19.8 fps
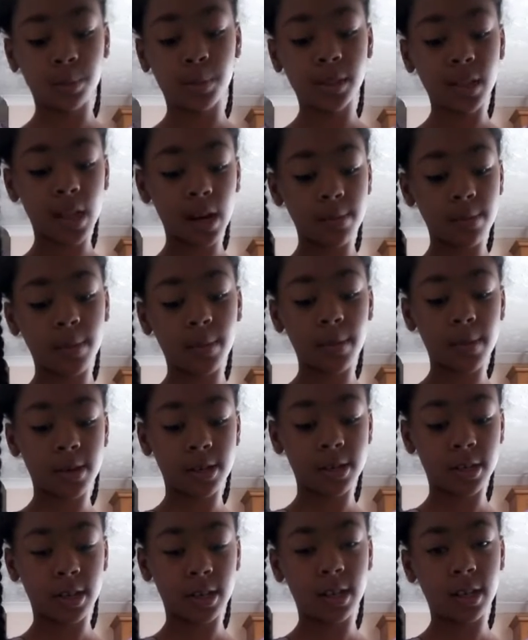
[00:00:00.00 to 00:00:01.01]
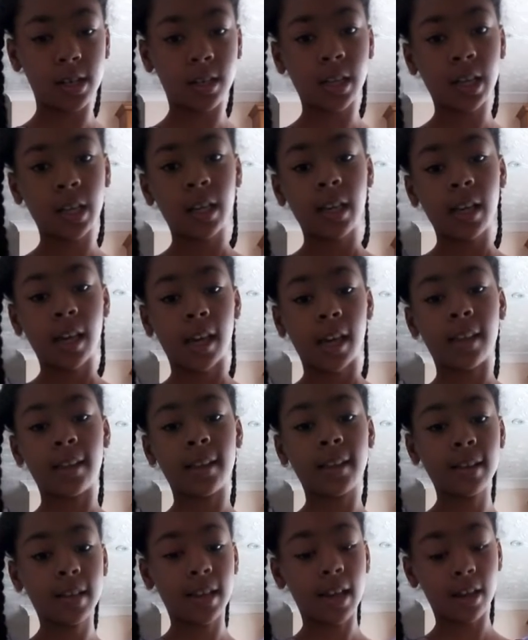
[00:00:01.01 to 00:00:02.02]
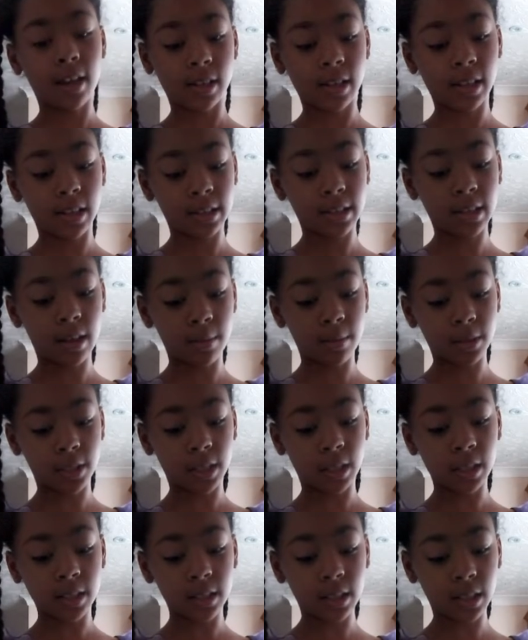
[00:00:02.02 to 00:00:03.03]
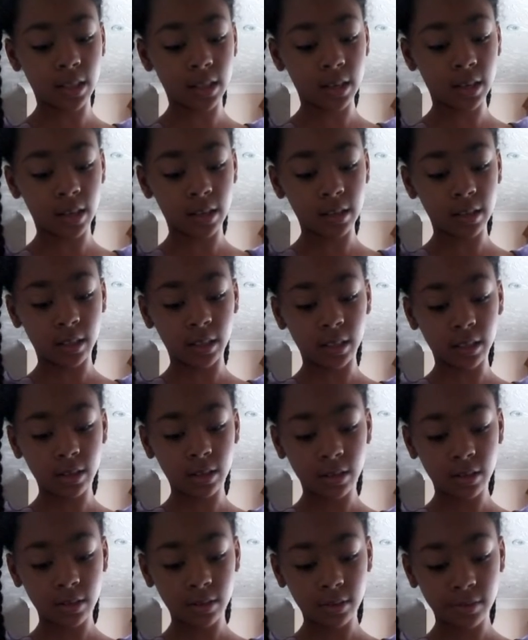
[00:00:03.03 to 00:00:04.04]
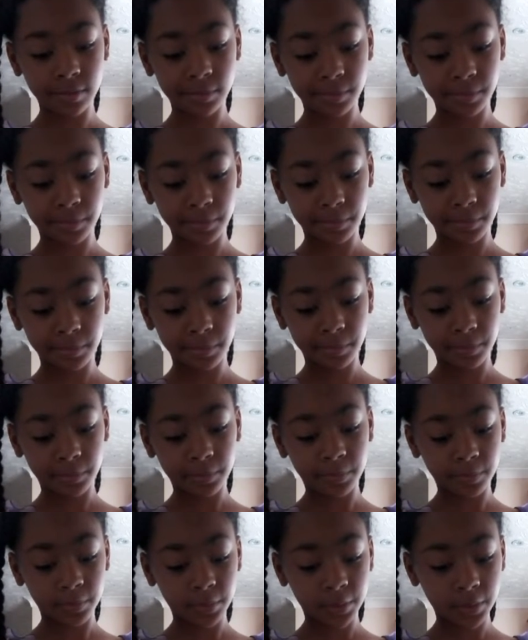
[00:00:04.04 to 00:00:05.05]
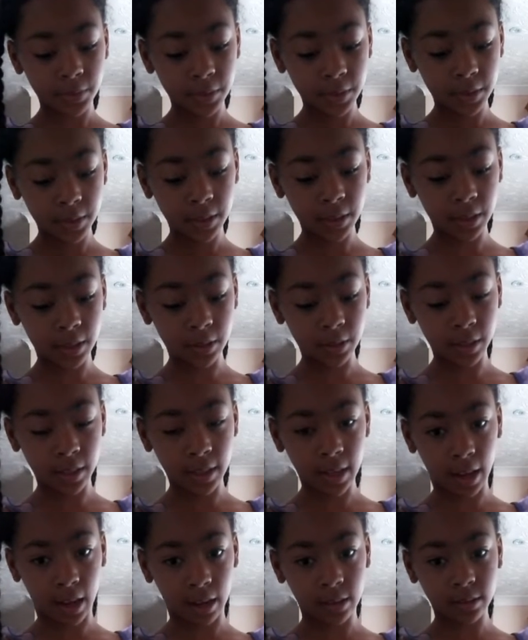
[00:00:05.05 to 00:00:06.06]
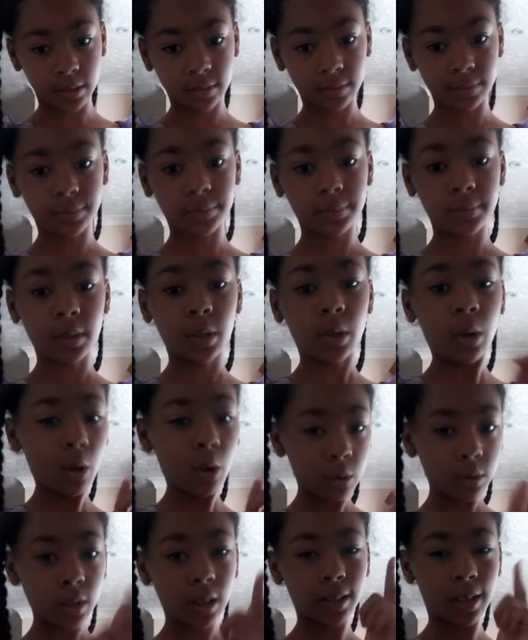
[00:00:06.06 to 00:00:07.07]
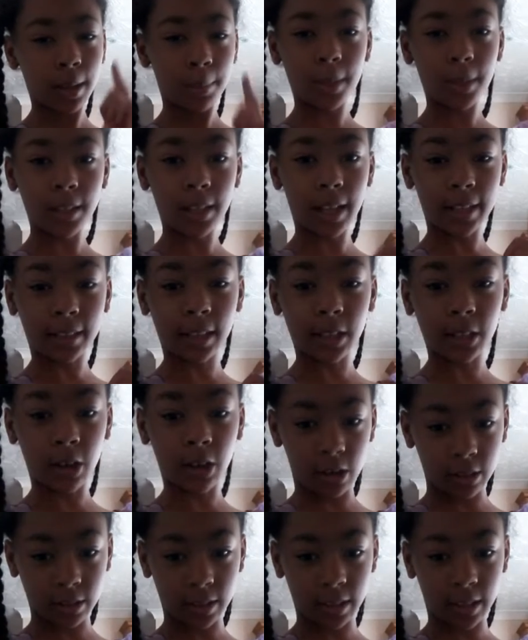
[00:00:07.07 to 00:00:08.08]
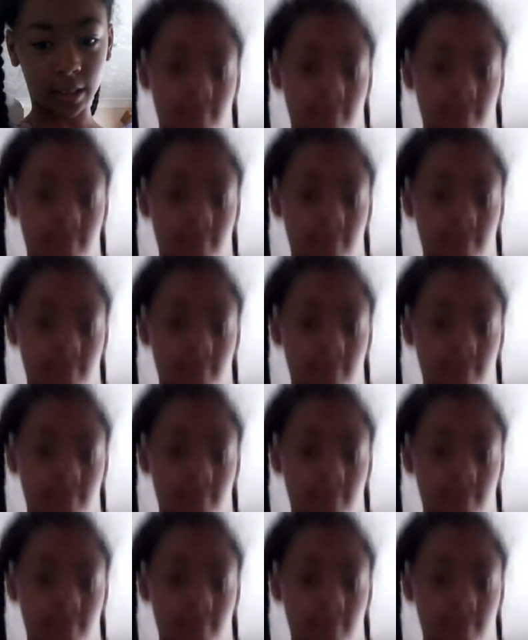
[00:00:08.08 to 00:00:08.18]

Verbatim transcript: just put that in my machine, and then it calculates how much insulin I need. So, yeah. Hold on, let me let the dogs